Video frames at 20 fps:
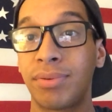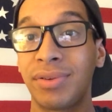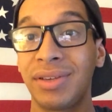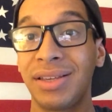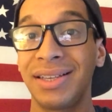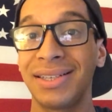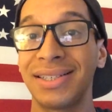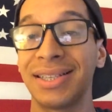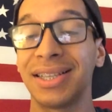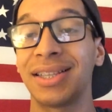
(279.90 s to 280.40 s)

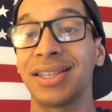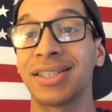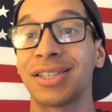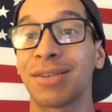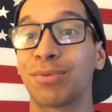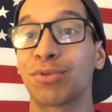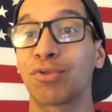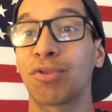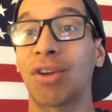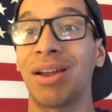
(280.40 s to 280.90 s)
please hit the
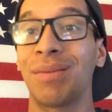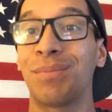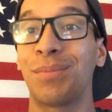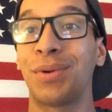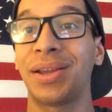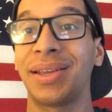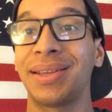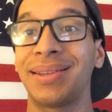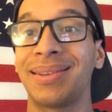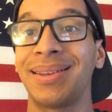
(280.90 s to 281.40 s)
subscribe
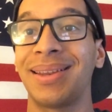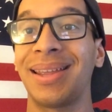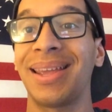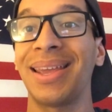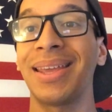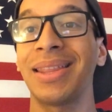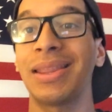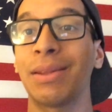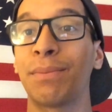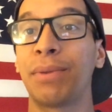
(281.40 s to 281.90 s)
button
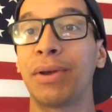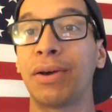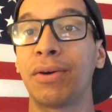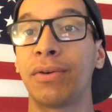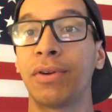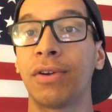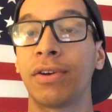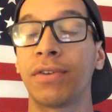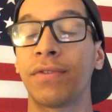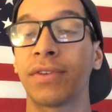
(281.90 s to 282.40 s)
and the bell
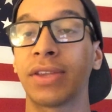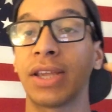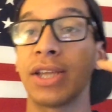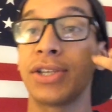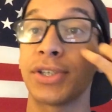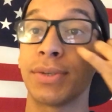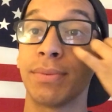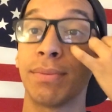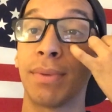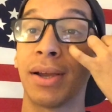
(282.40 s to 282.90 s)

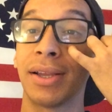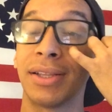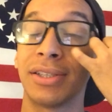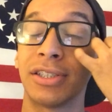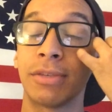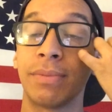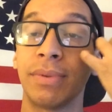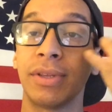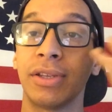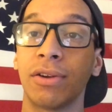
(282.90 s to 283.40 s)
notification button
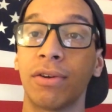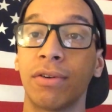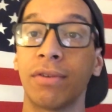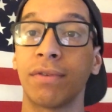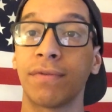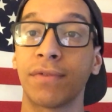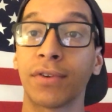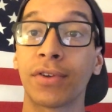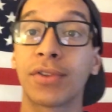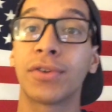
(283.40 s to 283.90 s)
to be
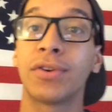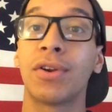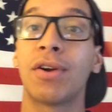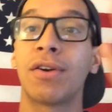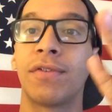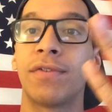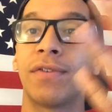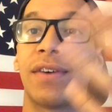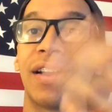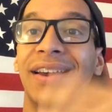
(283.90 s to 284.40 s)
further
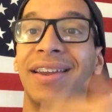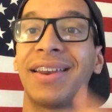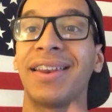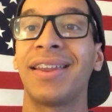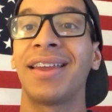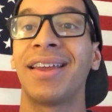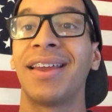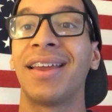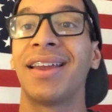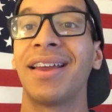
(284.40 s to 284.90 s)
notified.
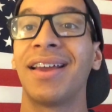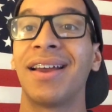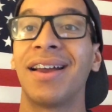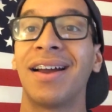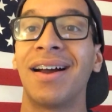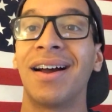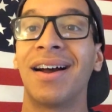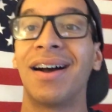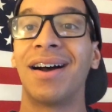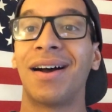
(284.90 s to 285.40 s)

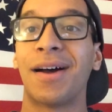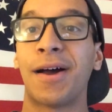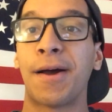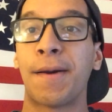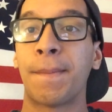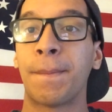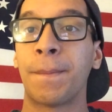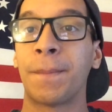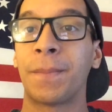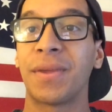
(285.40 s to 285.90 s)

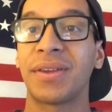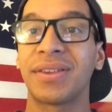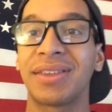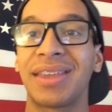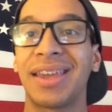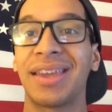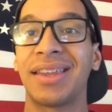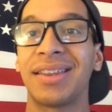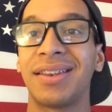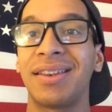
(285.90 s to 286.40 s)

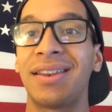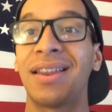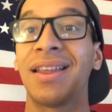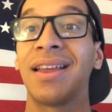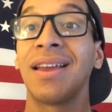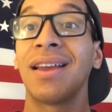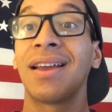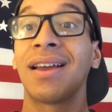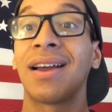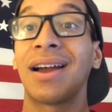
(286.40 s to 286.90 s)
Again,
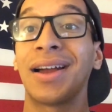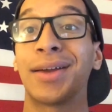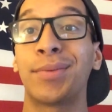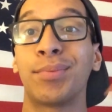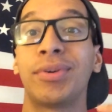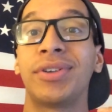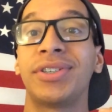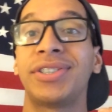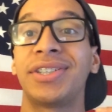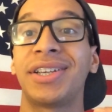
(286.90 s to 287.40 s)
I
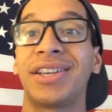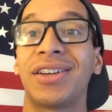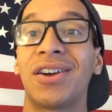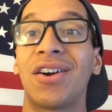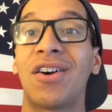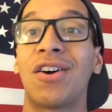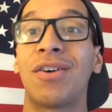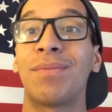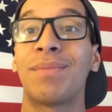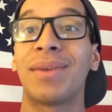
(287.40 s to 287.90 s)
appreciate
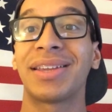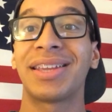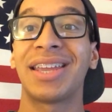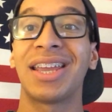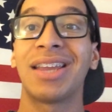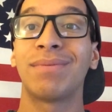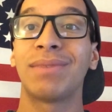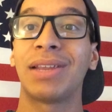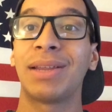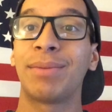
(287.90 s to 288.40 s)
all my
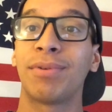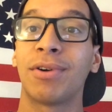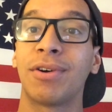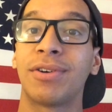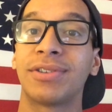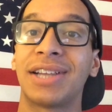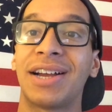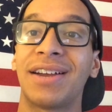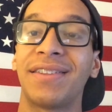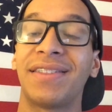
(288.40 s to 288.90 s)
game day
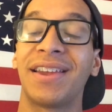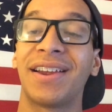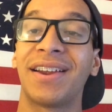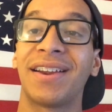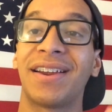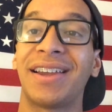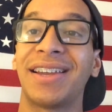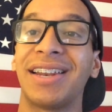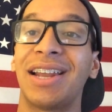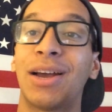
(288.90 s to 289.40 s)
pros out
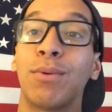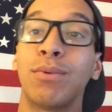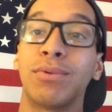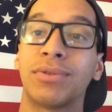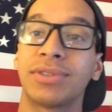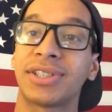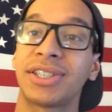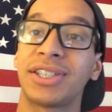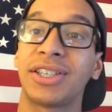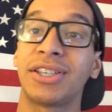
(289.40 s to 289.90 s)
there, and I
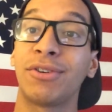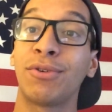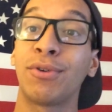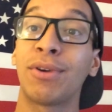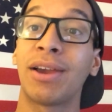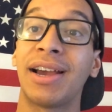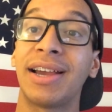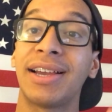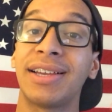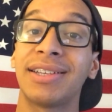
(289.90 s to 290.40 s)
will see you
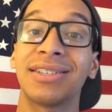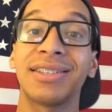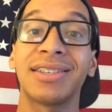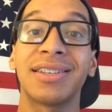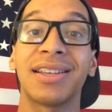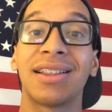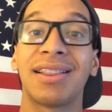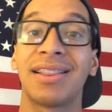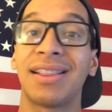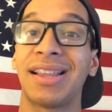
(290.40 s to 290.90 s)

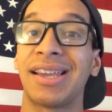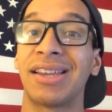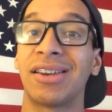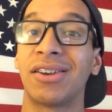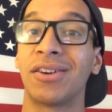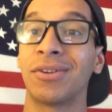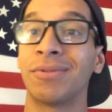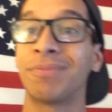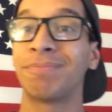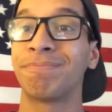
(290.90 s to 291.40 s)
guys
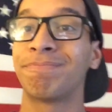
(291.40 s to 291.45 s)
later.